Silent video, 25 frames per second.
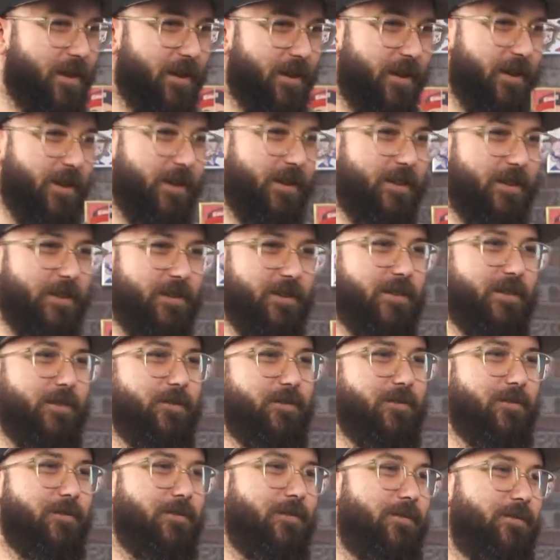
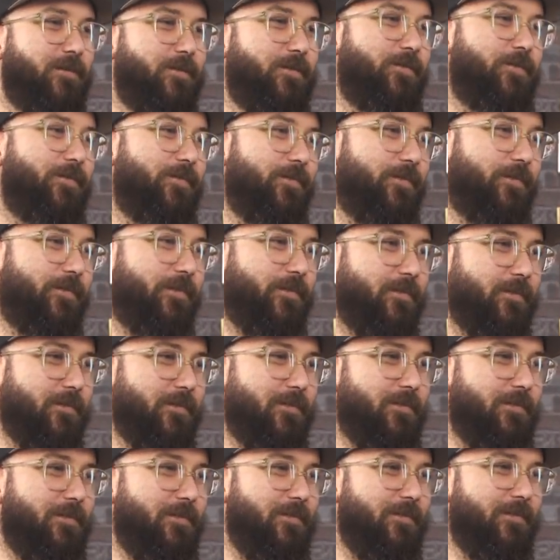
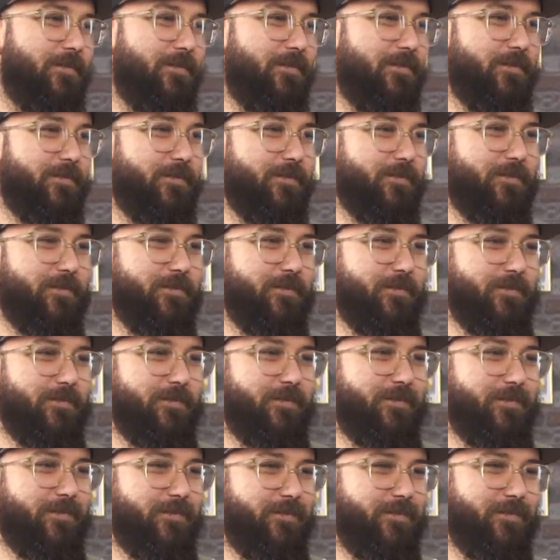
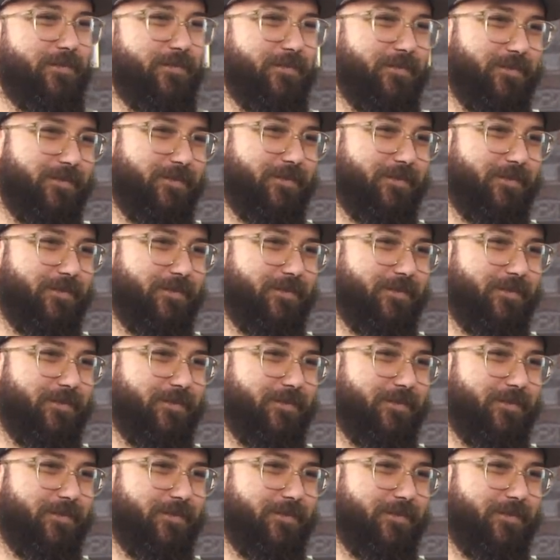This person isn't speaking.